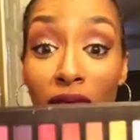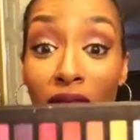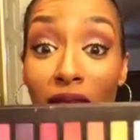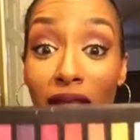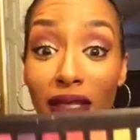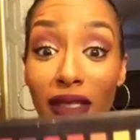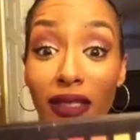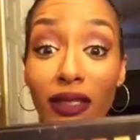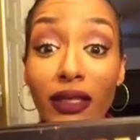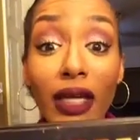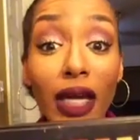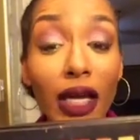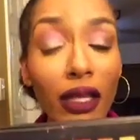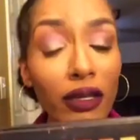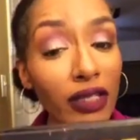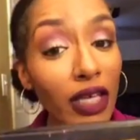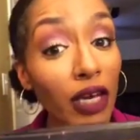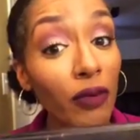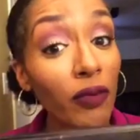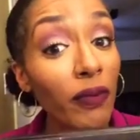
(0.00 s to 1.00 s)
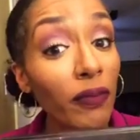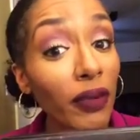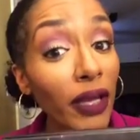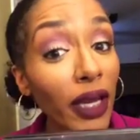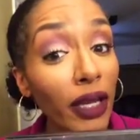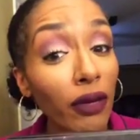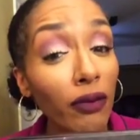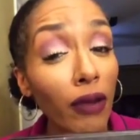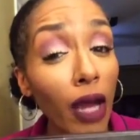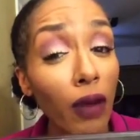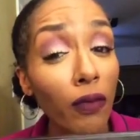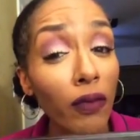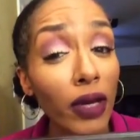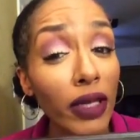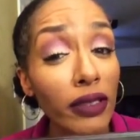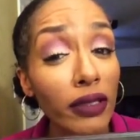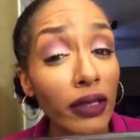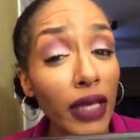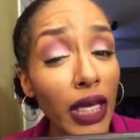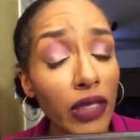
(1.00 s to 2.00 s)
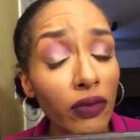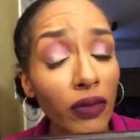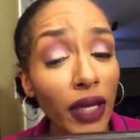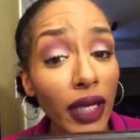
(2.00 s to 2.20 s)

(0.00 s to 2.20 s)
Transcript: these are the colors I've been playing around with. So that's what I